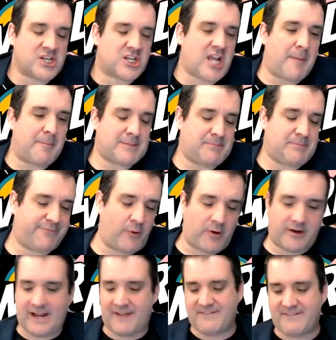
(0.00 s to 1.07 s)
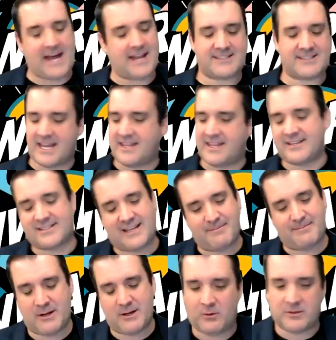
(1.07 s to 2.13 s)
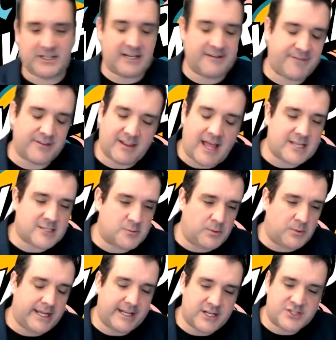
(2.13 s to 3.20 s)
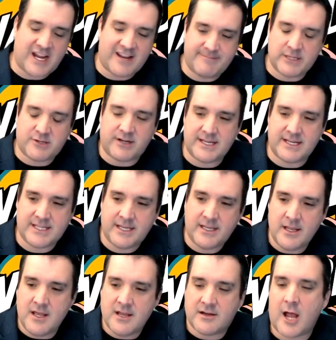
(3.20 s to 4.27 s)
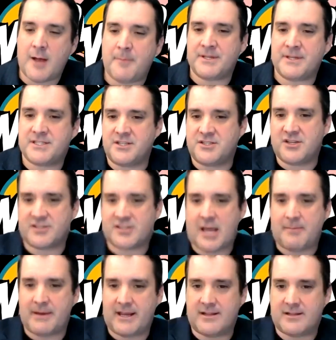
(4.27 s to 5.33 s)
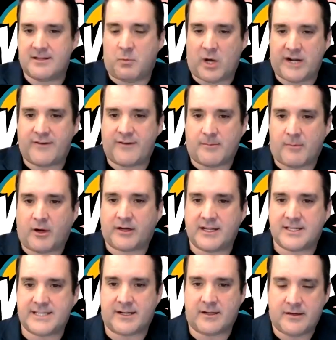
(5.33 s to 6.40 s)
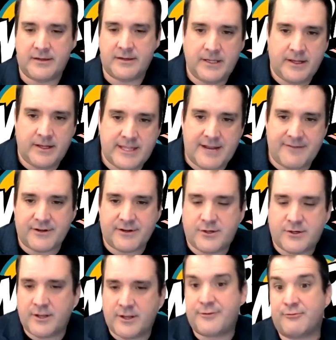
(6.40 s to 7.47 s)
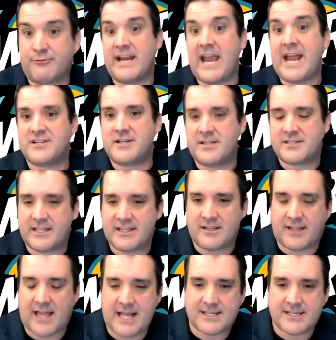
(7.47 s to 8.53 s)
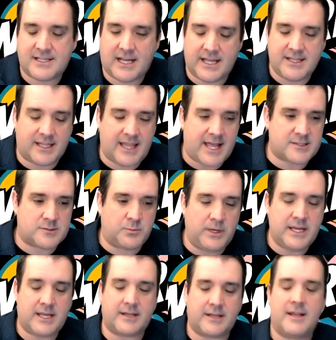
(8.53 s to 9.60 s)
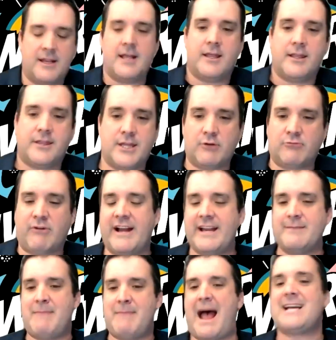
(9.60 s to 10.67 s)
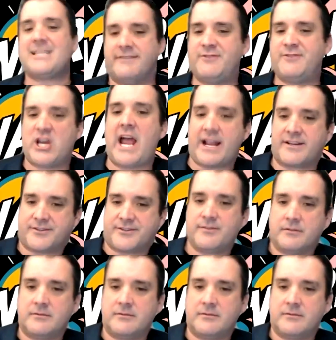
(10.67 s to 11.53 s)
Compass before, and I've got to say this. I've been holding it in for the last week, and it's driving me crazy. Compass is just coming into one of our markets here. They've recruited three agents in the last uh, in the last week, and they're writing massive checks.